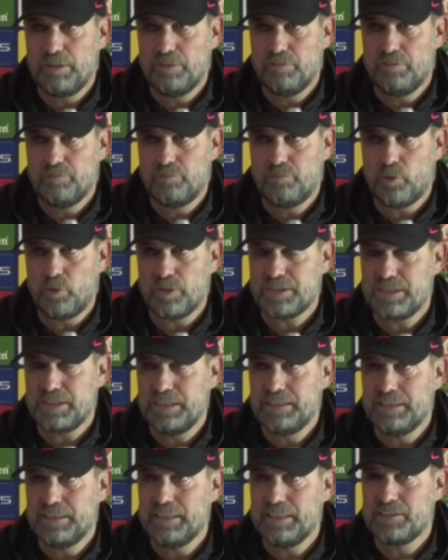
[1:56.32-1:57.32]

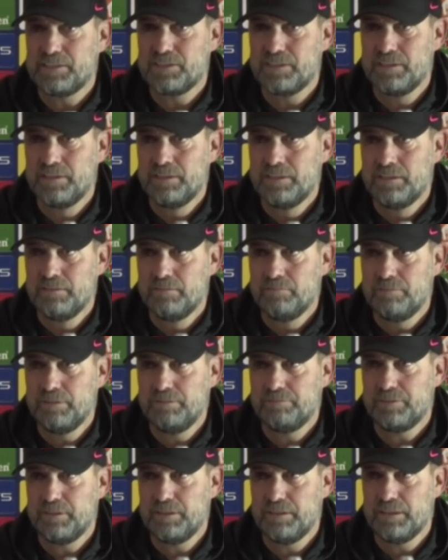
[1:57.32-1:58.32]
14 days,
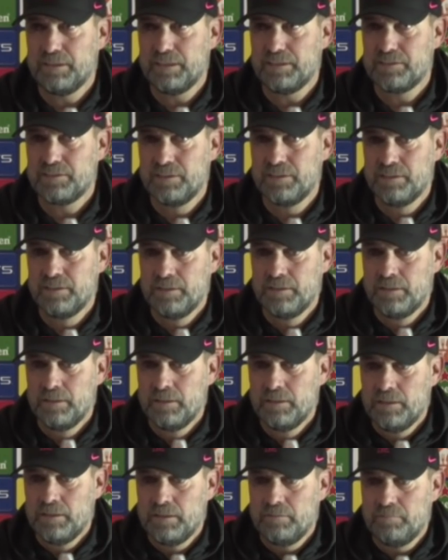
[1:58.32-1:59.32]
15 days,
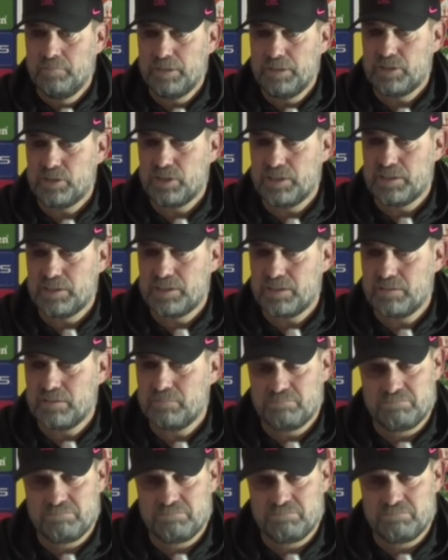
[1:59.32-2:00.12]
which is,